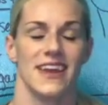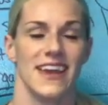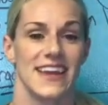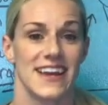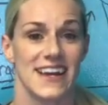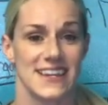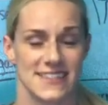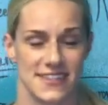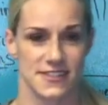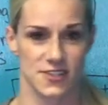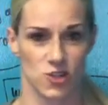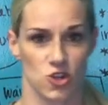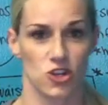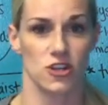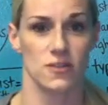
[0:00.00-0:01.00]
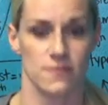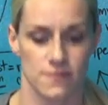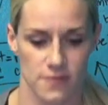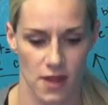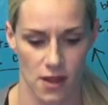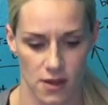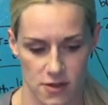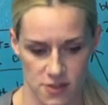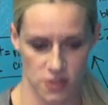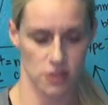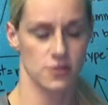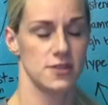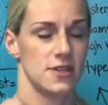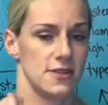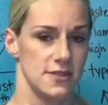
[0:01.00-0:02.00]
Hey guys, it's Nicole.
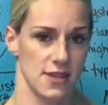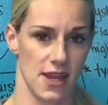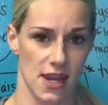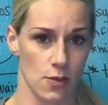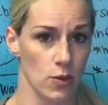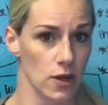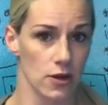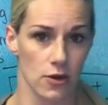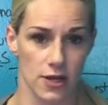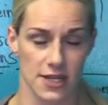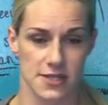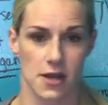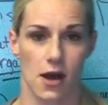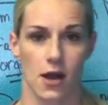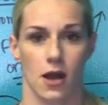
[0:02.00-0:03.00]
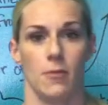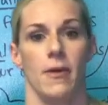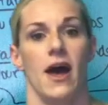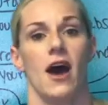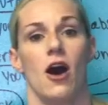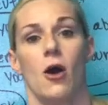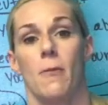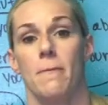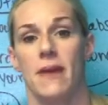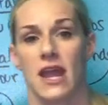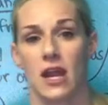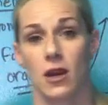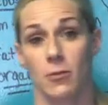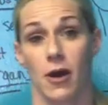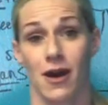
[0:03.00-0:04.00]
So today we are going to talk about
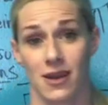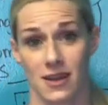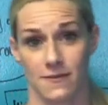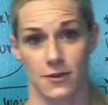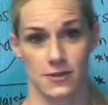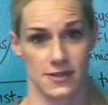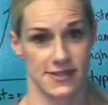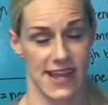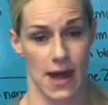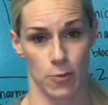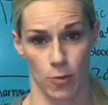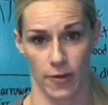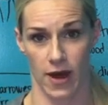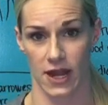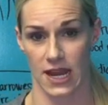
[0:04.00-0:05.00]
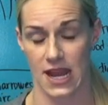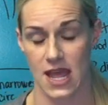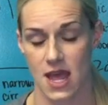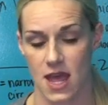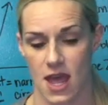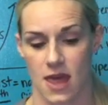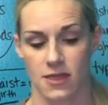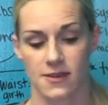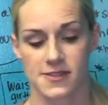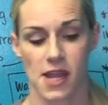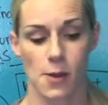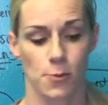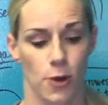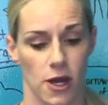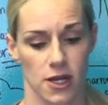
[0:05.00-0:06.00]
pear body versus apple body. And this
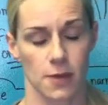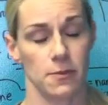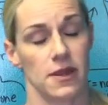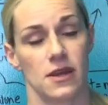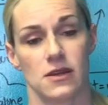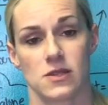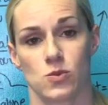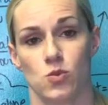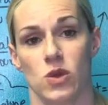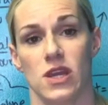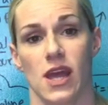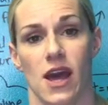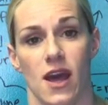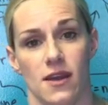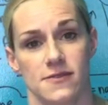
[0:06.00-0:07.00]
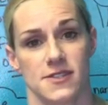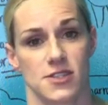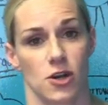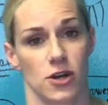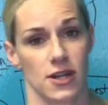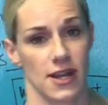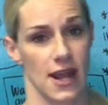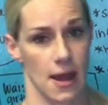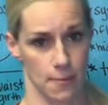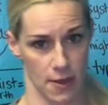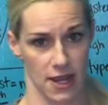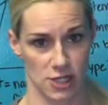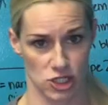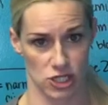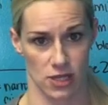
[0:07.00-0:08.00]
got brought up because we have started at
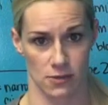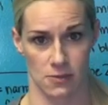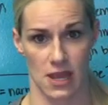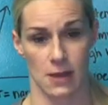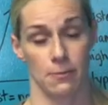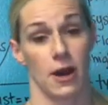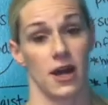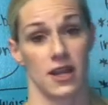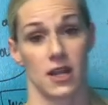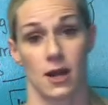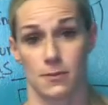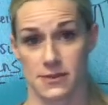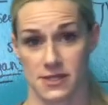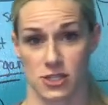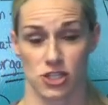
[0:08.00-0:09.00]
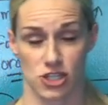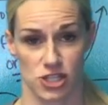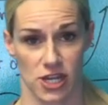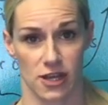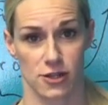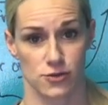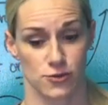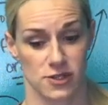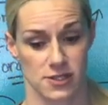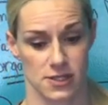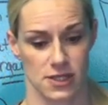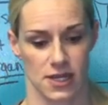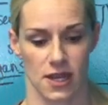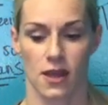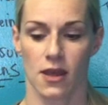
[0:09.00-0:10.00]
my gym a body composition challenge
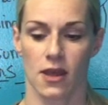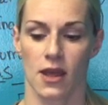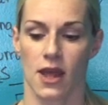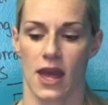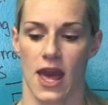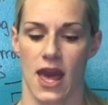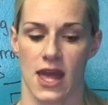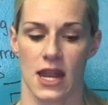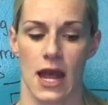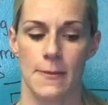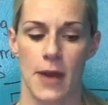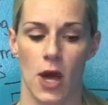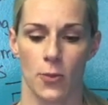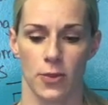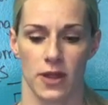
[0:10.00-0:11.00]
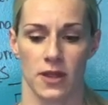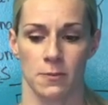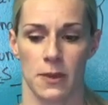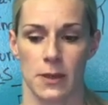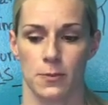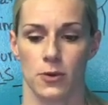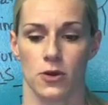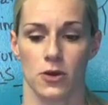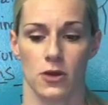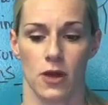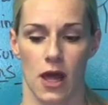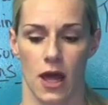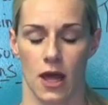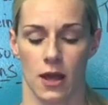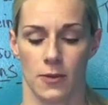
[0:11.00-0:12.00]
recently. And I'm helping people,